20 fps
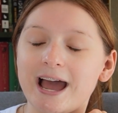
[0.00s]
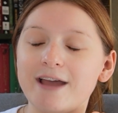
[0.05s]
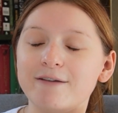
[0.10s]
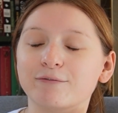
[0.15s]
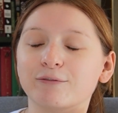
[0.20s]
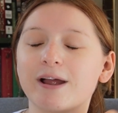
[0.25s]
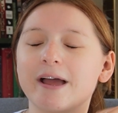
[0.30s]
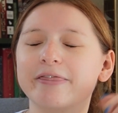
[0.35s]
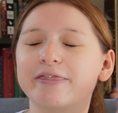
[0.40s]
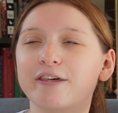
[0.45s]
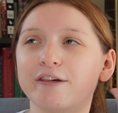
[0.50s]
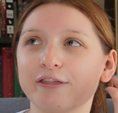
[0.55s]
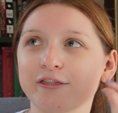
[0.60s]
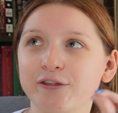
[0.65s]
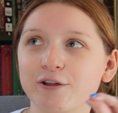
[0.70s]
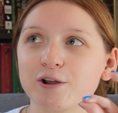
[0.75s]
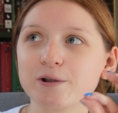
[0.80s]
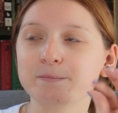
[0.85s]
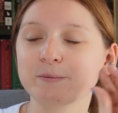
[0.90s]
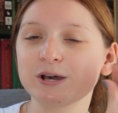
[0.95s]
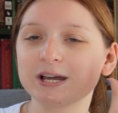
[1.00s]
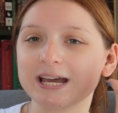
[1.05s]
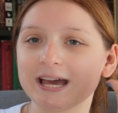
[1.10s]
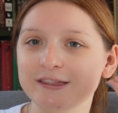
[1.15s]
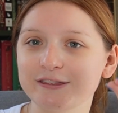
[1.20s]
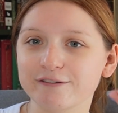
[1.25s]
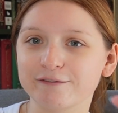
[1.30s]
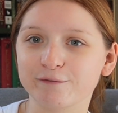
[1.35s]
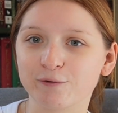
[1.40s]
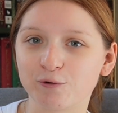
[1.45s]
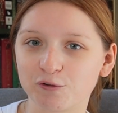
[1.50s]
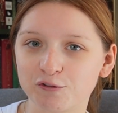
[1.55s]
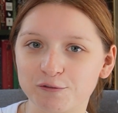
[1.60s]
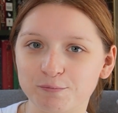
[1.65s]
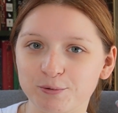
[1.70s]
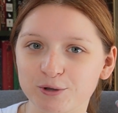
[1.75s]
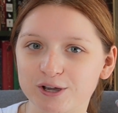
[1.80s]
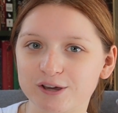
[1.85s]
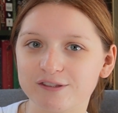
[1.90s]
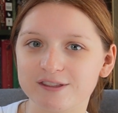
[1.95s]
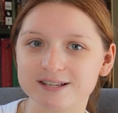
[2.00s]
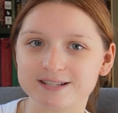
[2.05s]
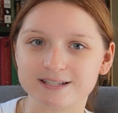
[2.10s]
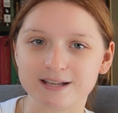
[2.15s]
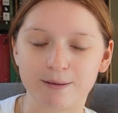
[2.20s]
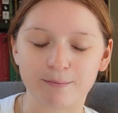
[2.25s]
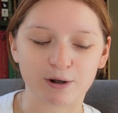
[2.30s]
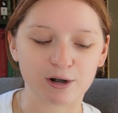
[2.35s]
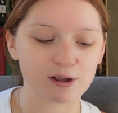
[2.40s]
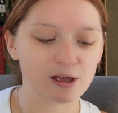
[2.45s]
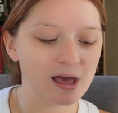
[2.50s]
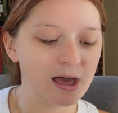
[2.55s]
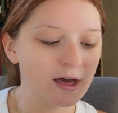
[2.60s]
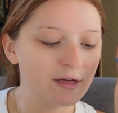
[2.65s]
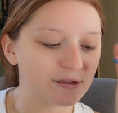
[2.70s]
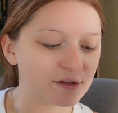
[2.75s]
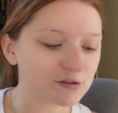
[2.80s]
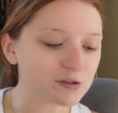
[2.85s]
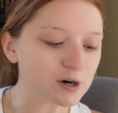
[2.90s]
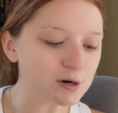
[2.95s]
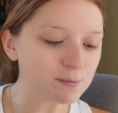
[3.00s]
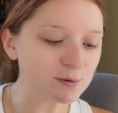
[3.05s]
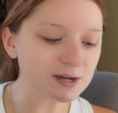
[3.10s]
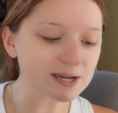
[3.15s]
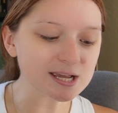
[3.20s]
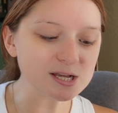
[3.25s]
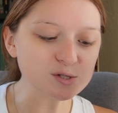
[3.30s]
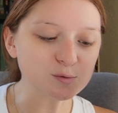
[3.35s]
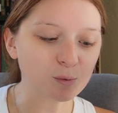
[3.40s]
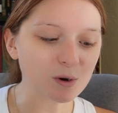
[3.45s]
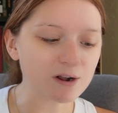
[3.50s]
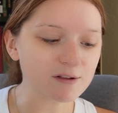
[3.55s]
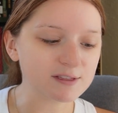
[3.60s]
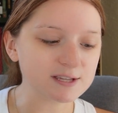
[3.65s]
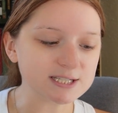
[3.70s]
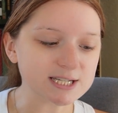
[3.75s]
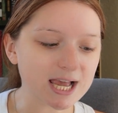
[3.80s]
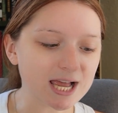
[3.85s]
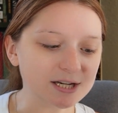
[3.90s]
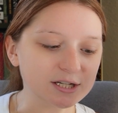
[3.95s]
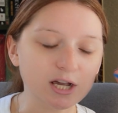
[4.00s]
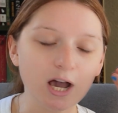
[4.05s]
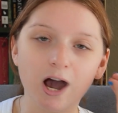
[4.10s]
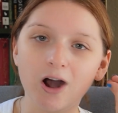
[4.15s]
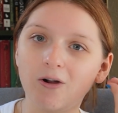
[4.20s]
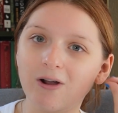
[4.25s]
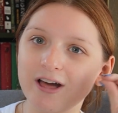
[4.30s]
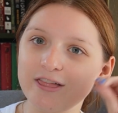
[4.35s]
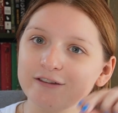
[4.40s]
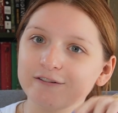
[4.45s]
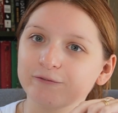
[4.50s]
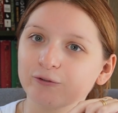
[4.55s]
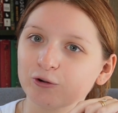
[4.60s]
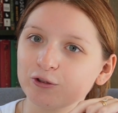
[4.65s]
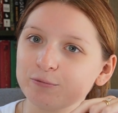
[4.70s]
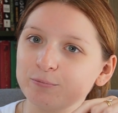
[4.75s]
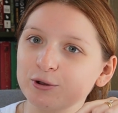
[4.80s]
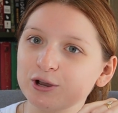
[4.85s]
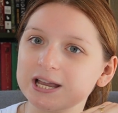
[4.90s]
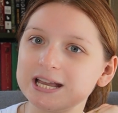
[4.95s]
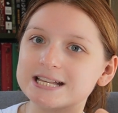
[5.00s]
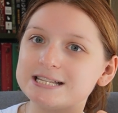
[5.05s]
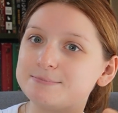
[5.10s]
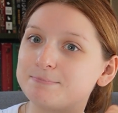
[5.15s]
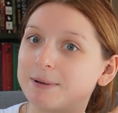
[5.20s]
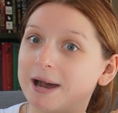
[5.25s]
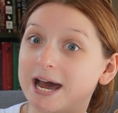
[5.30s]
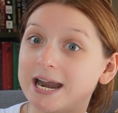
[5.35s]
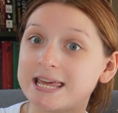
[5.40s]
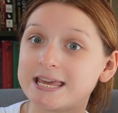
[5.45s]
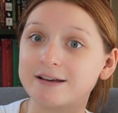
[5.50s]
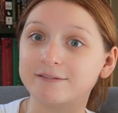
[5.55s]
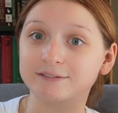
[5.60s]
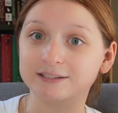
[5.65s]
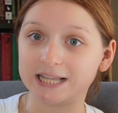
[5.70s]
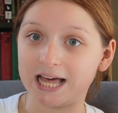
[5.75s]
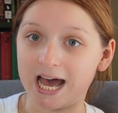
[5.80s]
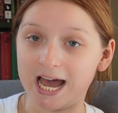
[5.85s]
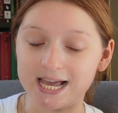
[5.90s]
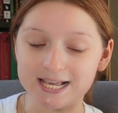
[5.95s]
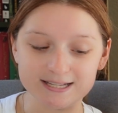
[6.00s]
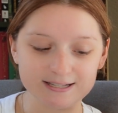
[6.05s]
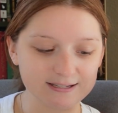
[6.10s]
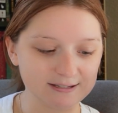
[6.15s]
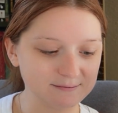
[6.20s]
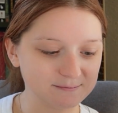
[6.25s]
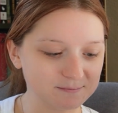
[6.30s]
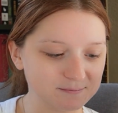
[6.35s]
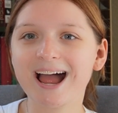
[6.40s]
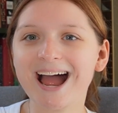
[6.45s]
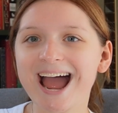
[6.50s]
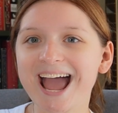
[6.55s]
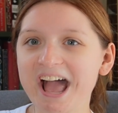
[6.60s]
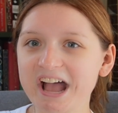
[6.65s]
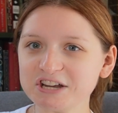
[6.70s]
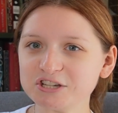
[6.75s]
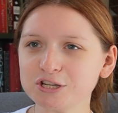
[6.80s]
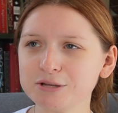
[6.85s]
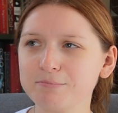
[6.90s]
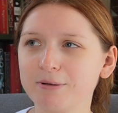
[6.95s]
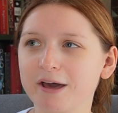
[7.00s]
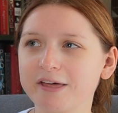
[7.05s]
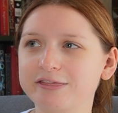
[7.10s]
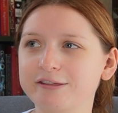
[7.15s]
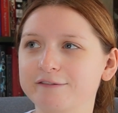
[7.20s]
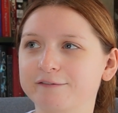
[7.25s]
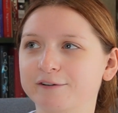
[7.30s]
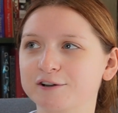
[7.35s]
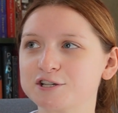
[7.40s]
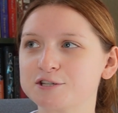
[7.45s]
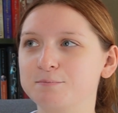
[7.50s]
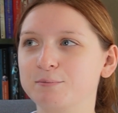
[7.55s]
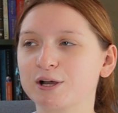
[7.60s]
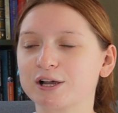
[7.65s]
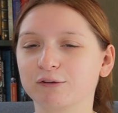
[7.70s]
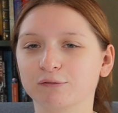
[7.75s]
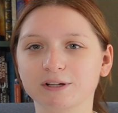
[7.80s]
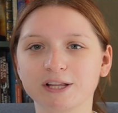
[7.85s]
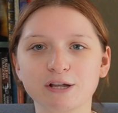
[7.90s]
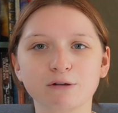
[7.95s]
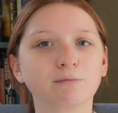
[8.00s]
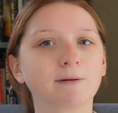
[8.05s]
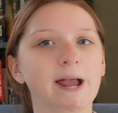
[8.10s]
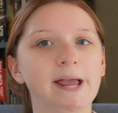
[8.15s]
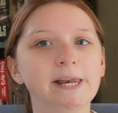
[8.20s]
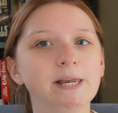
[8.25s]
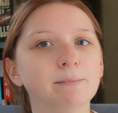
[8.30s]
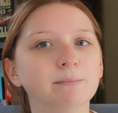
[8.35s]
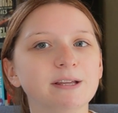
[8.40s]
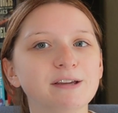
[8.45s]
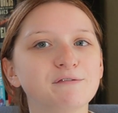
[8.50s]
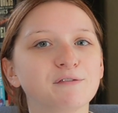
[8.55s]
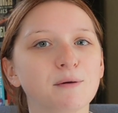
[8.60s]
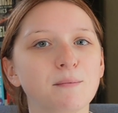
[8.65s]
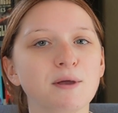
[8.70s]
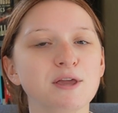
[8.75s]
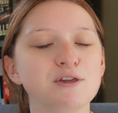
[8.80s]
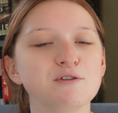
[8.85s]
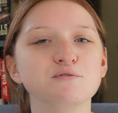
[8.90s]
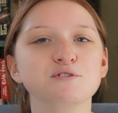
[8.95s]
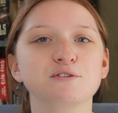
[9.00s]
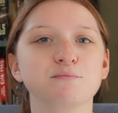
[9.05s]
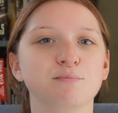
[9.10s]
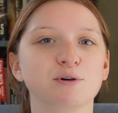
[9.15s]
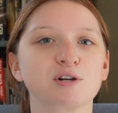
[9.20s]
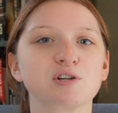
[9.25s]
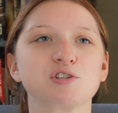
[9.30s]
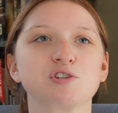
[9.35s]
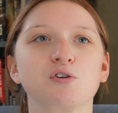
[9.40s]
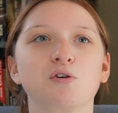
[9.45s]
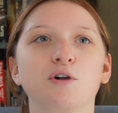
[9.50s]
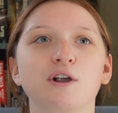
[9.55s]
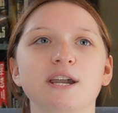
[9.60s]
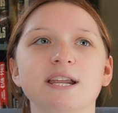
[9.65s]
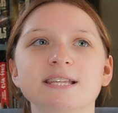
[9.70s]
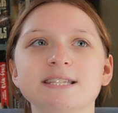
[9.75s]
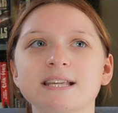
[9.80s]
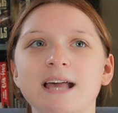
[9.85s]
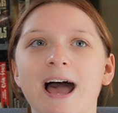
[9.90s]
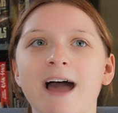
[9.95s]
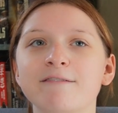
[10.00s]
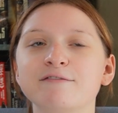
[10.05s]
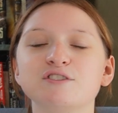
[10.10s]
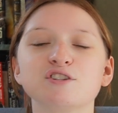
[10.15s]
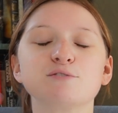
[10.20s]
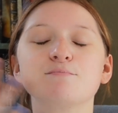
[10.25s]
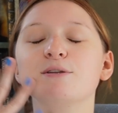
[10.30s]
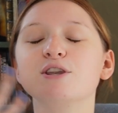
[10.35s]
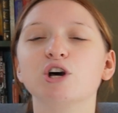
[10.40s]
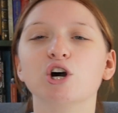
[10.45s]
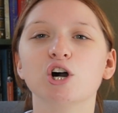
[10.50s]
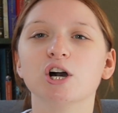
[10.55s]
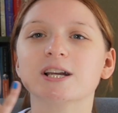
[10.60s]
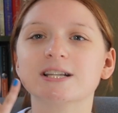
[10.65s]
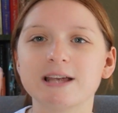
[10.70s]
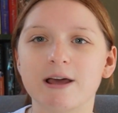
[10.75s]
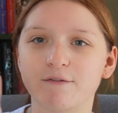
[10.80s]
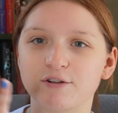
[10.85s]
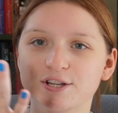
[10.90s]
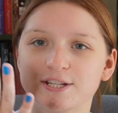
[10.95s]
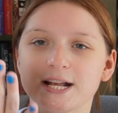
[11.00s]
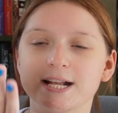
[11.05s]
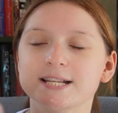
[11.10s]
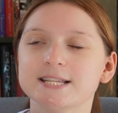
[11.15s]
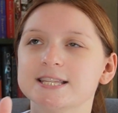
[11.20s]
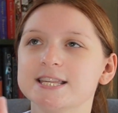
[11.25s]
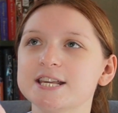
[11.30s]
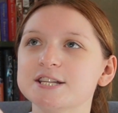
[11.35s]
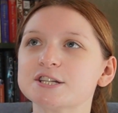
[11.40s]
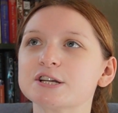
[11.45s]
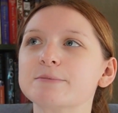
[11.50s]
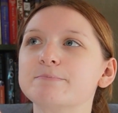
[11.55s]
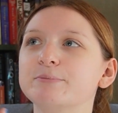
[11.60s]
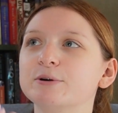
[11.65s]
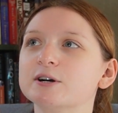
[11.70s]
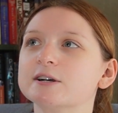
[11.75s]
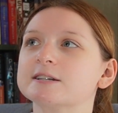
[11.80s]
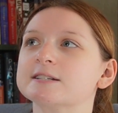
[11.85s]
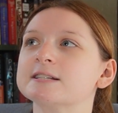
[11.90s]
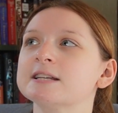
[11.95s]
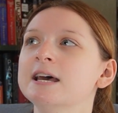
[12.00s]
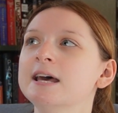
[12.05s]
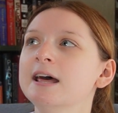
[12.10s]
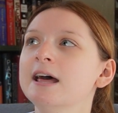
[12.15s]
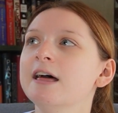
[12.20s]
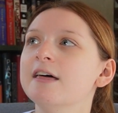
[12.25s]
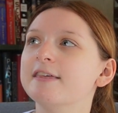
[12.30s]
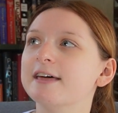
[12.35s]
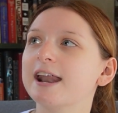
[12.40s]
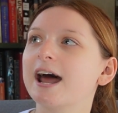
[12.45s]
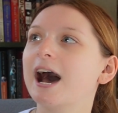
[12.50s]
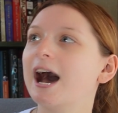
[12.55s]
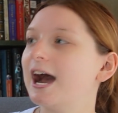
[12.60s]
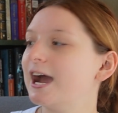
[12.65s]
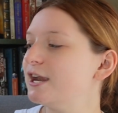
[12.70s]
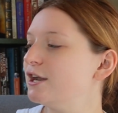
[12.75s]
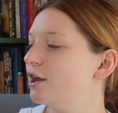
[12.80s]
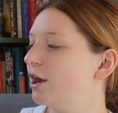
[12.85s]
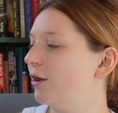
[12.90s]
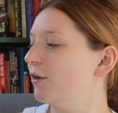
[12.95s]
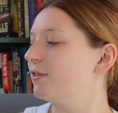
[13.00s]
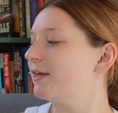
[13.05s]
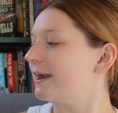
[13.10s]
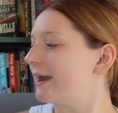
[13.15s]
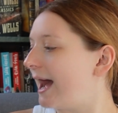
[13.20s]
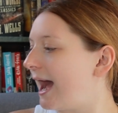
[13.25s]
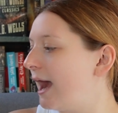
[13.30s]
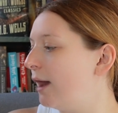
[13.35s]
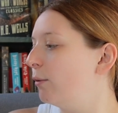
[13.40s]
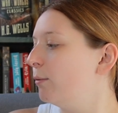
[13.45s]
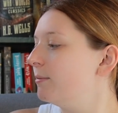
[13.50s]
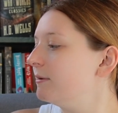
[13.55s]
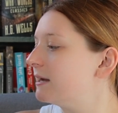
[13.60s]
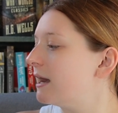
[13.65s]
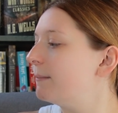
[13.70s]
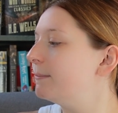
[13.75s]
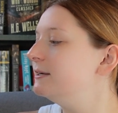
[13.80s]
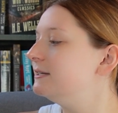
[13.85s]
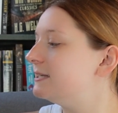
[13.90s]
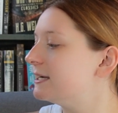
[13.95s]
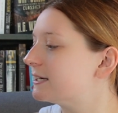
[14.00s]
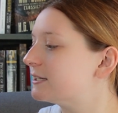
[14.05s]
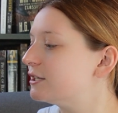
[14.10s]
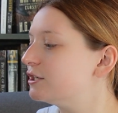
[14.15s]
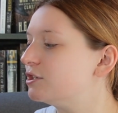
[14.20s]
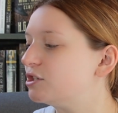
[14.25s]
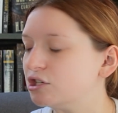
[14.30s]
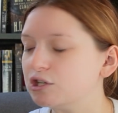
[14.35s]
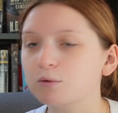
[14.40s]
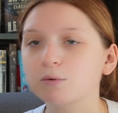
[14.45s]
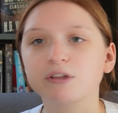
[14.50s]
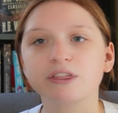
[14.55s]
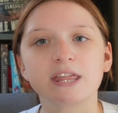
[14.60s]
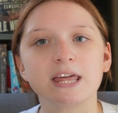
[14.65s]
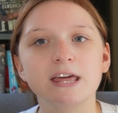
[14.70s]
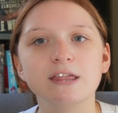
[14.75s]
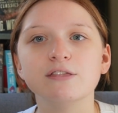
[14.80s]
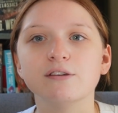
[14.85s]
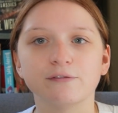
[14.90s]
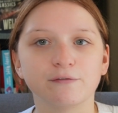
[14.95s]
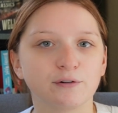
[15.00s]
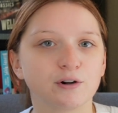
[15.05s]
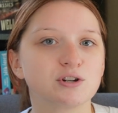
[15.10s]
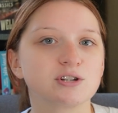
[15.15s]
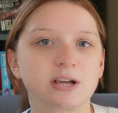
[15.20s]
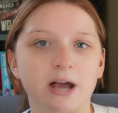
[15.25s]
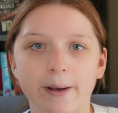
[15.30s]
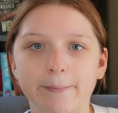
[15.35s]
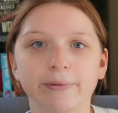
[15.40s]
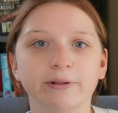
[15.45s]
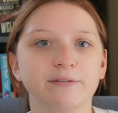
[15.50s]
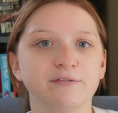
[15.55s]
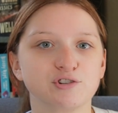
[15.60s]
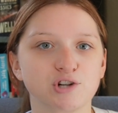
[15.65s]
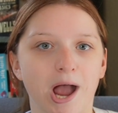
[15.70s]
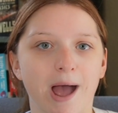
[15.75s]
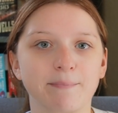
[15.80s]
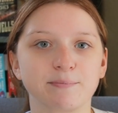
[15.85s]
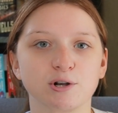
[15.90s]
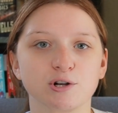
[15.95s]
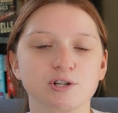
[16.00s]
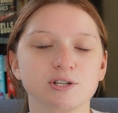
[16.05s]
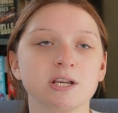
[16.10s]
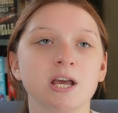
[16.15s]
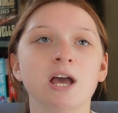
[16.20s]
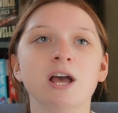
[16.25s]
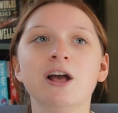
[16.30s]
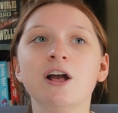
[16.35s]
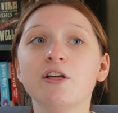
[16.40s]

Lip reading: I've read the third book and the fourth book this summer. The third book is Where the Dead Go, and the fourth book is Body of Lies. I actually bought the first book really randomly from a used bookstore, and I've just been hooked ever since. These are books that I know that I will become addicted to within the first couple of chapters.